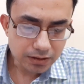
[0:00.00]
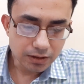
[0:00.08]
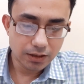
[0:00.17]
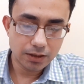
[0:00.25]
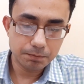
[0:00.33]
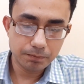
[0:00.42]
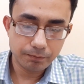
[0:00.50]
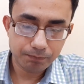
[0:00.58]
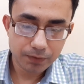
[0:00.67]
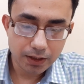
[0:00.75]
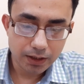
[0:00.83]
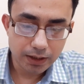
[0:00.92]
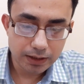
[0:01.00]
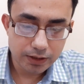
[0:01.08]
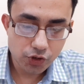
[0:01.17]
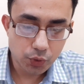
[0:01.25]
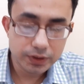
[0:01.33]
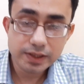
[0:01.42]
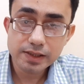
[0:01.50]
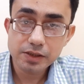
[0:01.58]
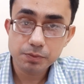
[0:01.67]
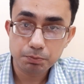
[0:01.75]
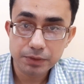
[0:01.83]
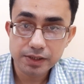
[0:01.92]
So this
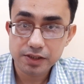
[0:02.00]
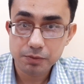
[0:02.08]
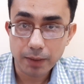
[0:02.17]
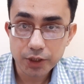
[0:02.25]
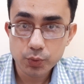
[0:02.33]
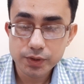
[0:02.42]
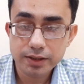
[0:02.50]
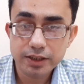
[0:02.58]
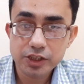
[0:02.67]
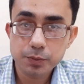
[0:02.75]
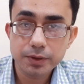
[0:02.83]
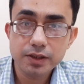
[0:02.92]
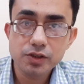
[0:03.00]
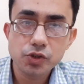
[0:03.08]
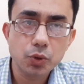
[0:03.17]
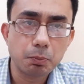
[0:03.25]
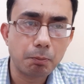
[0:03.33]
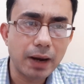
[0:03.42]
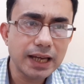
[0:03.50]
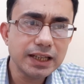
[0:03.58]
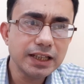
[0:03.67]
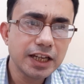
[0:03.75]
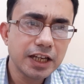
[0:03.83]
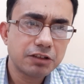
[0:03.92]
is my user experience. So
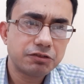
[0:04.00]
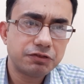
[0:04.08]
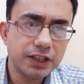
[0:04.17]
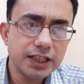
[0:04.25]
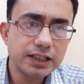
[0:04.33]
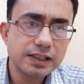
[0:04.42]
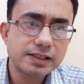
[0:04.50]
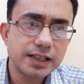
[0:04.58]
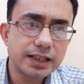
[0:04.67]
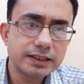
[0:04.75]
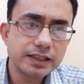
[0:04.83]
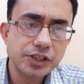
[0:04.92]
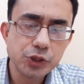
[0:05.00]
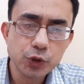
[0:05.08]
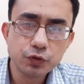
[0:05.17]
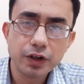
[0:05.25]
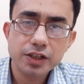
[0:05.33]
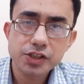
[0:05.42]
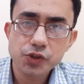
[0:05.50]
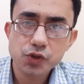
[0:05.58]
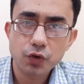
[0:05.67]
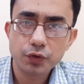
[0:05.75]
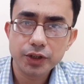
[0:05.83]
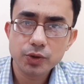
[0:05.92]
my feeling is that these new versions
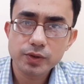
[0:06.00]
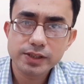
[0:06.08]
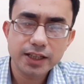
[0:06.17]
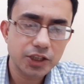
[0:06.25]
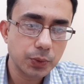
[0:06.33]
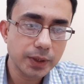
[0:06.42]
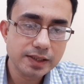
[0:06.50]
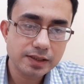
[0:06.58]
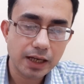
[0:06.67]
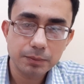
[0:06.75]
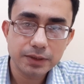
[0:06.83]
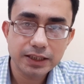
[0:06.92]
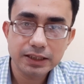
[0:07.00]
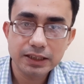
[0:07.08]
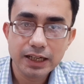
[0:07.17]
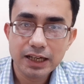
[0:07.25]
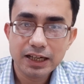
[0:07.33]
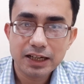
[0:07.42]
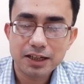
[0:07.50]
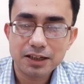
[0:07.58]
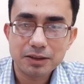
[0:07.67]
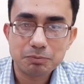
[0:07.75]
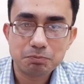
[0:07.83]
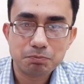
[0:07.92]
of Windows, they are doing something,
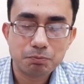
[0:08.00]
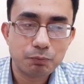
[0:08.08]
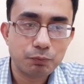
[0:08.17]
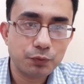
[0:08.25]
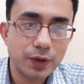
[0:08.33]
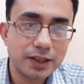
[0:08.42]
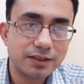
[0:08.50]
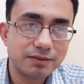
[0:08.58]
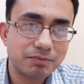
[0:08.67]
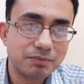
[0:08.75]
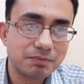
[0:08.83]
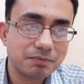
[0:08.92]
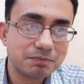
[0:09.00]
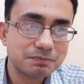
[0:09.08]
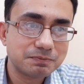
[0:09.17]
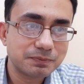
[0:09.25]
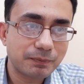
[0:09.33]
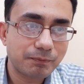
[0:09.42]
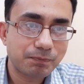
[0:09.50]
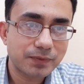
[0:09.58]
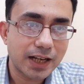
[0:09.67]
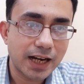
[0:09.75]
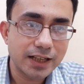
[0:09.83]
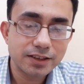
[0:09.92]

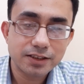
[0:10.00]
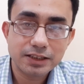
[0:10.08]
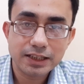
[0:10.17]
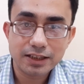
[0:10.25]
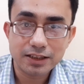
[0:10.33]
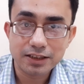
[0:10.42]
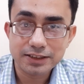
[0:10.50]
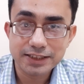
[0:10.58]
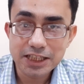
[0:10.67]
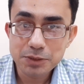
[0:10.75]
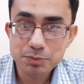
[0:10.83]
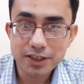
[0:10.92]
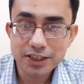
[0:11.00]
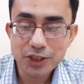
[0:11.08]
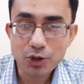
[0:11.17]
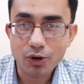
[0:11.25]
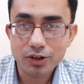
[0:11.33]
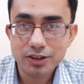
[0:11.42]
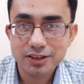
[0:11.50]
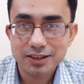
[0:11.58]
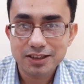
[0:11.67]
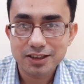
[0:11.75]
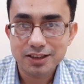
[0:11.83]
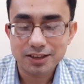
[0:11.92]
deliberately or
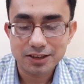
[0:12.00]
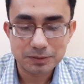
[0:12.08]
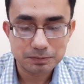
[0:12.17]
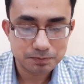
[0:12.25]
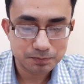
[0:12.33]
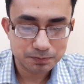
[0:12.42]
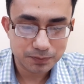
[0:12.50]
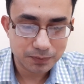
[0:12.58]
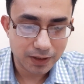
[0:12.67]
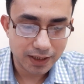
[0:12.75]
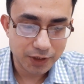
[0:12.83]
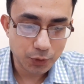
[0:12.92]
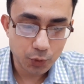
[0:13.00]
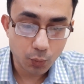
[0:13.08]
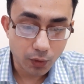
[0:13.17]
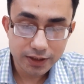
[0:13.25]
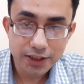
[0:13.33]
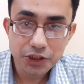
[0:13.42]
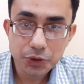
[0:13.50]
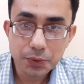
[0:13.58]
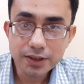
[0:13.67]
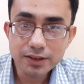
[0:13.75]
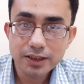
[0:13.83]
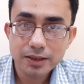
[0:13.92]
I don't know what they are
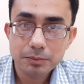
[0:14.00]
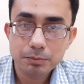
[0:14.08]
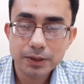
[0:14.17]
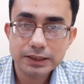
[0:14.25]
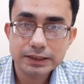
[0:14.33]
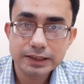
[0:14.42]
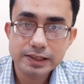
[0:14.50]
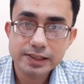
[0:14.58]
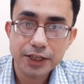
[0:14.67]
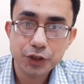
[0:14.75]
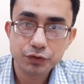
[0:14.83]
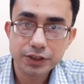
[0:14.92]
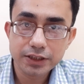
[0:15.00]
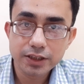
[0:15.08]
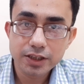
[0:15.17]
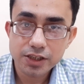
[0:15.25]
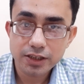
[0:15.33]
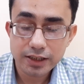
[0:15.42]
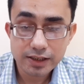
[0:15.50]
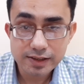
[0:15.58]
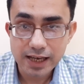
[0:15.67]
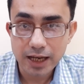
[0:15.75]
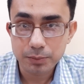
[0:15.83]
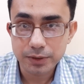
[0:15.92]
doing, but this kind of degradation is
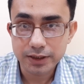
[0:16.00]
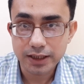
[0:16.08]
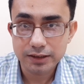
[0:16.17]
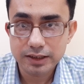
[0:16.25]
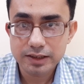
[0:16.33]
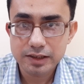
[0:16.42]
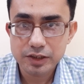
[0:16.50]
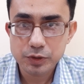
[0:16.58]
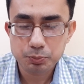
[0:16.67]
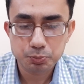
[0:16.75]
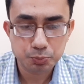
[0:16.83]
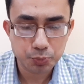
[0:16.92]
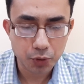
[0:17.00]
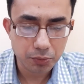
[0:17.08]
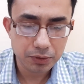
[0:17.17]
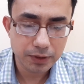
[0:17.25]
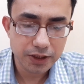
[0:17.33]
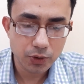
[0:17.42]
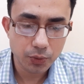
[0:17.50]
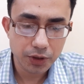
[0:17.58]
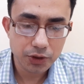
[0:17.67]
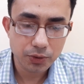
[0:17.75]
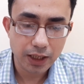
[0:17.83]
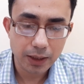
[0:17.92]
happening. this is probably
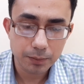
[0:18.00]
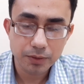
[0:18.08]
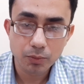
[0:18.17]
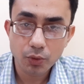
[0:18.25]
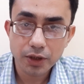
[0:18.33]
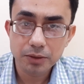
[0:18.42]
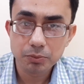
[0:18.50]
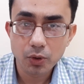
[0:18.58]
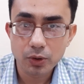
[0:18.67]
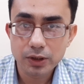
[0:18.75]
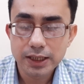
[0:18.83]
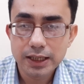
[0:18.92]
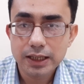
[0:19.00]
going to happen more and more